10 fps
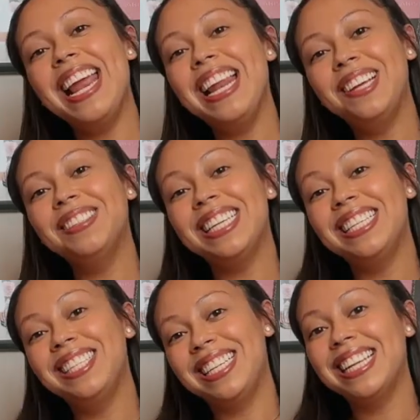loves,
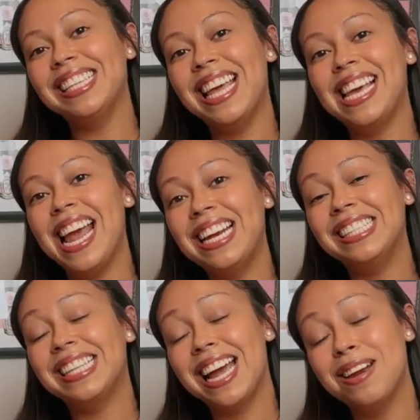it's Jess aka
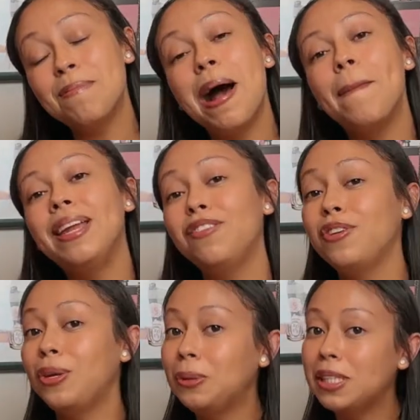Designer Mama, and if
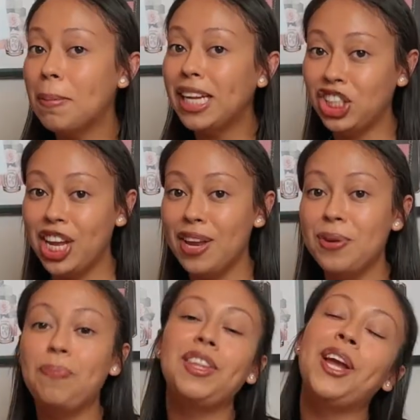you're new to my
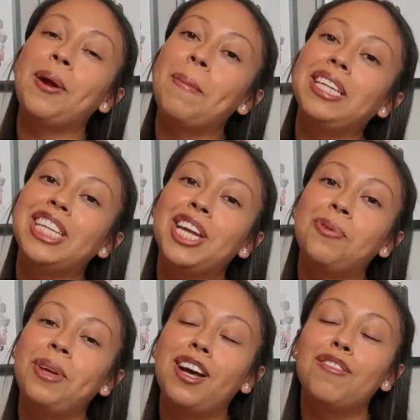channel, here on my channel
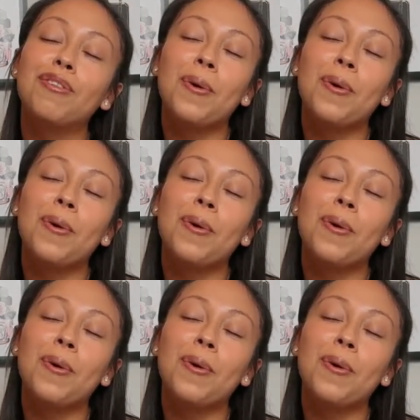we cover